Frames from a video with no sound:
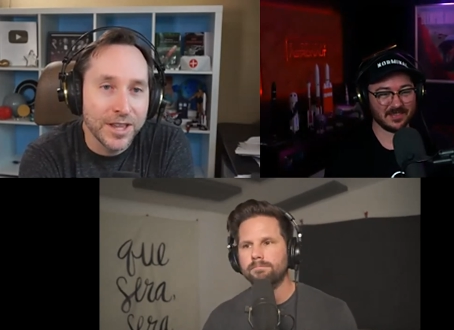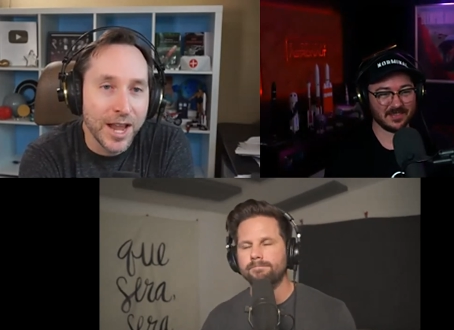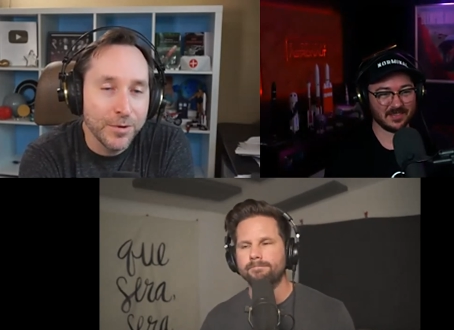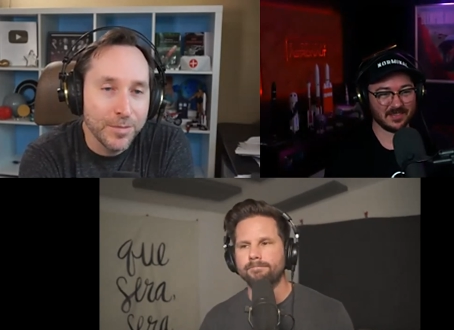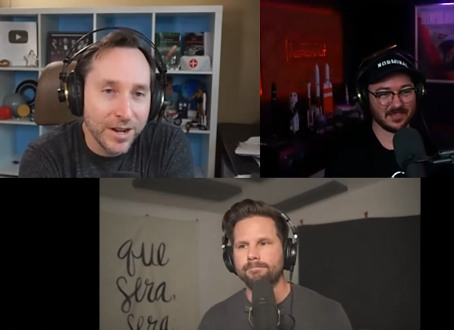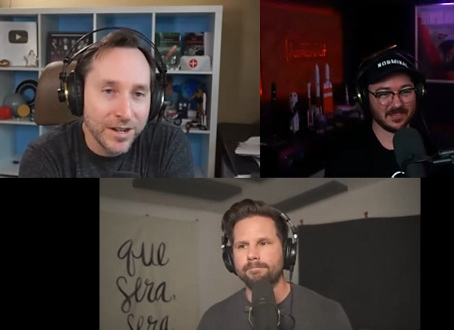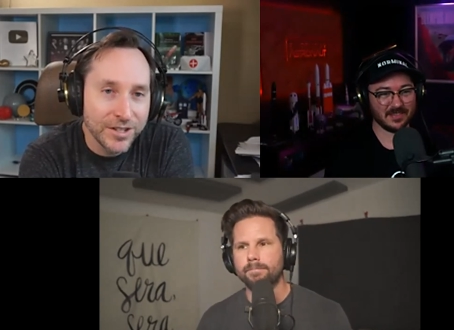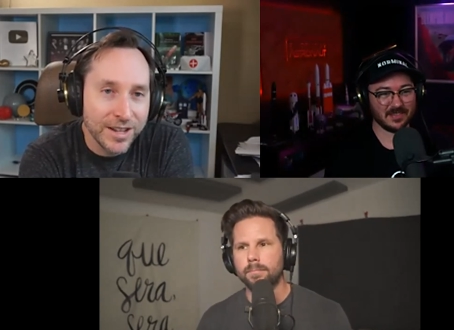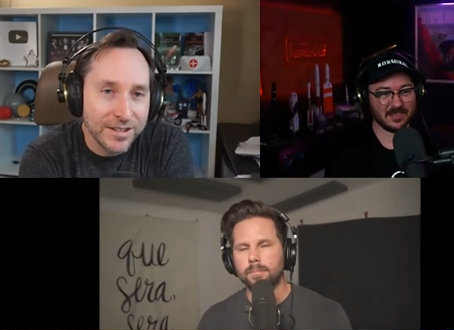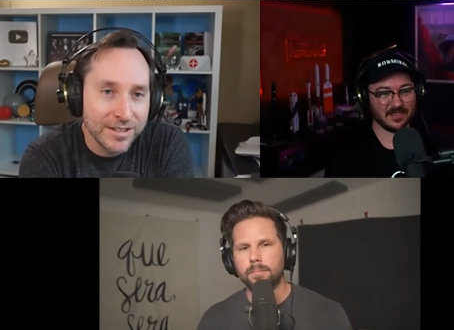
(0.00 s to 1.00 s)

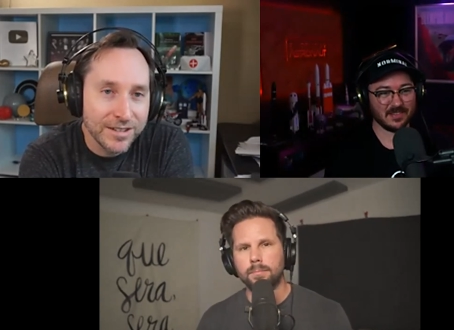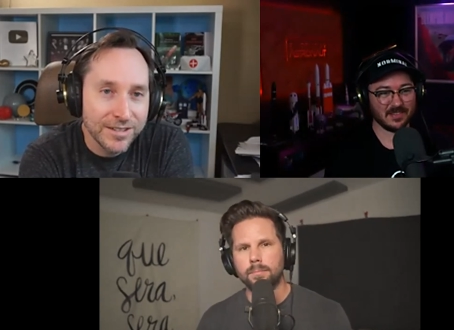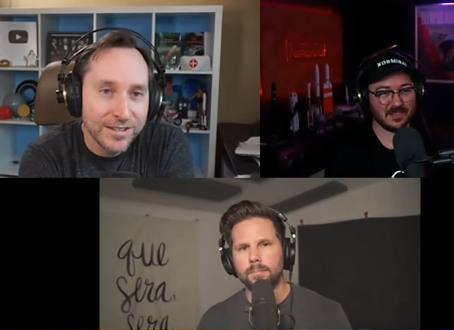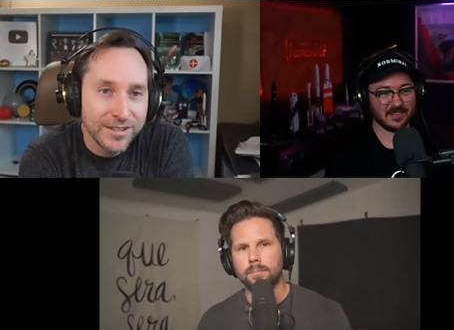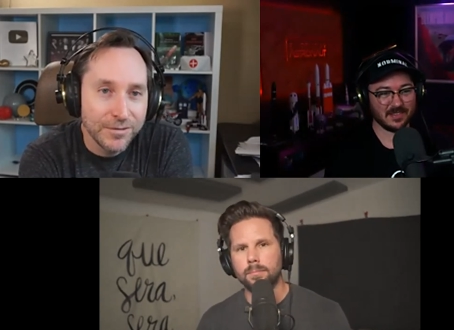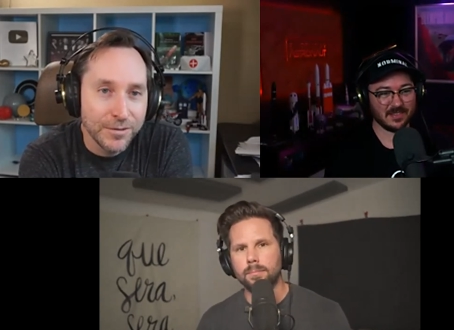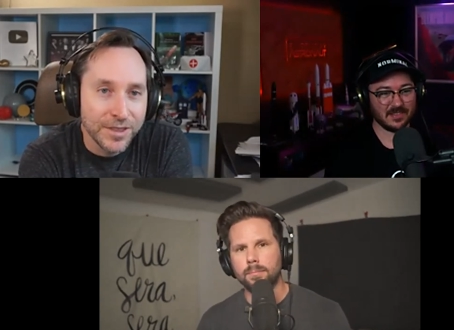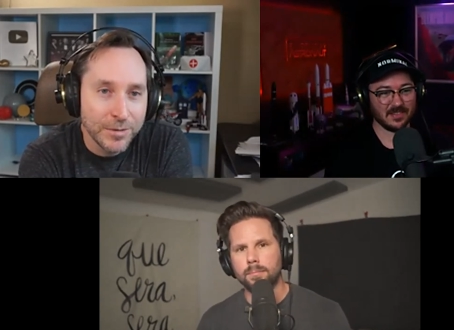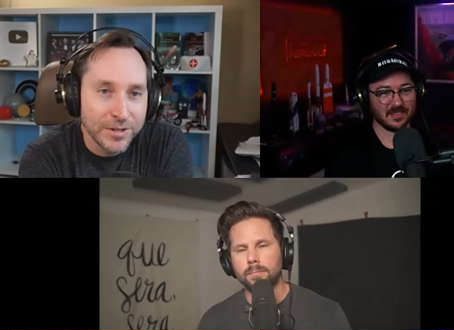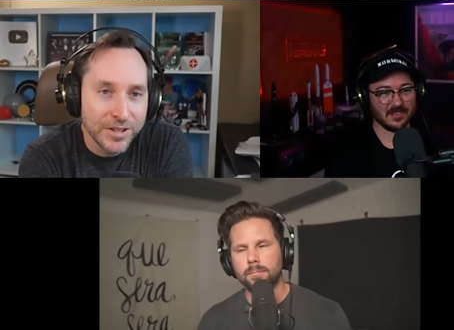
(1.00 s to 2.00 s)
Speaker 1: project with
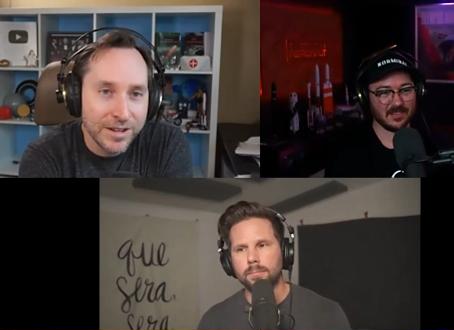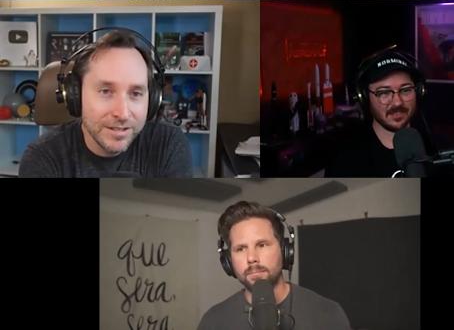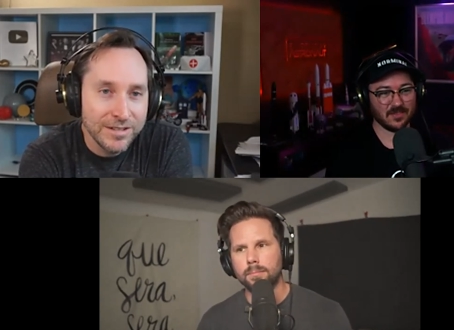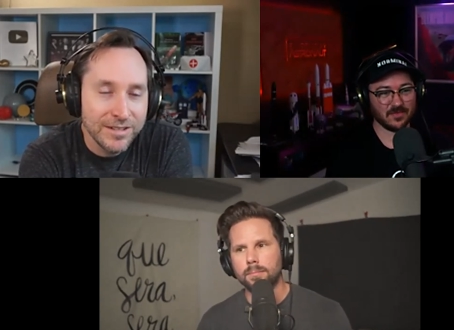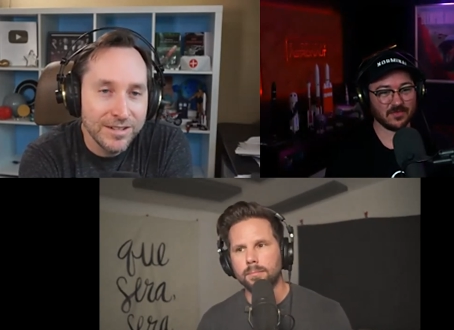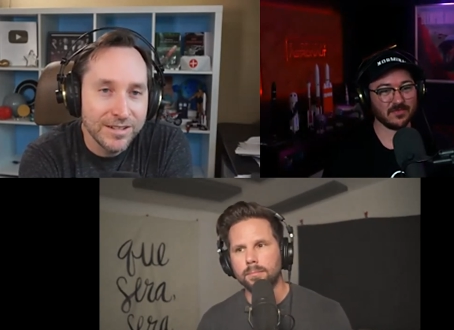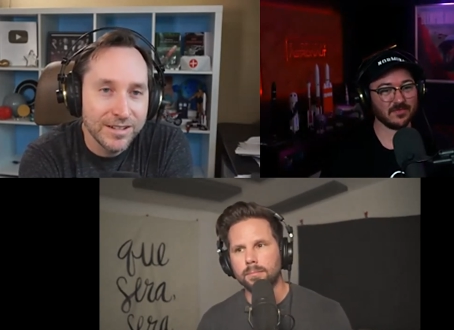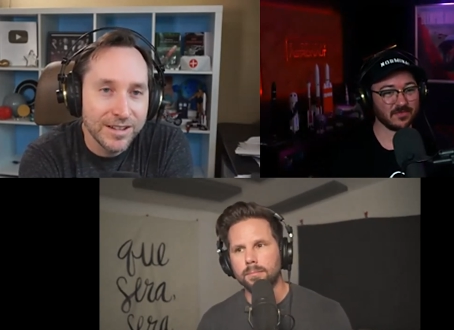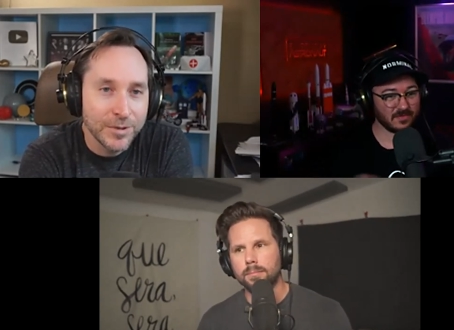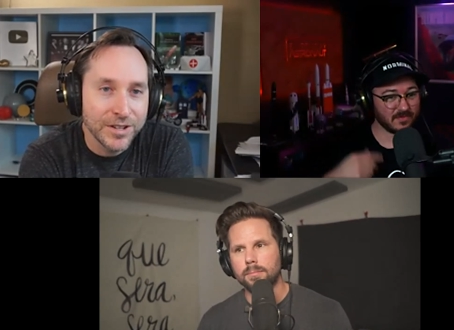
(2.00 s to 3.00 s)
Amazon.
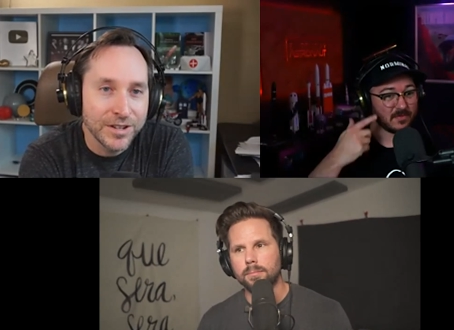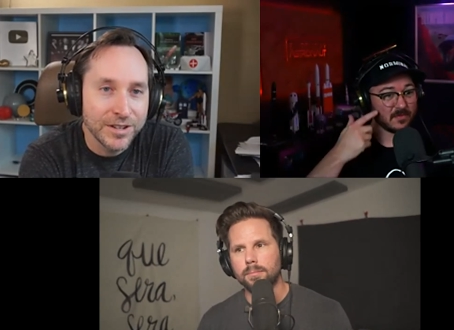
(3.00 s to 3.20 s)
Mm-hmm. Amazon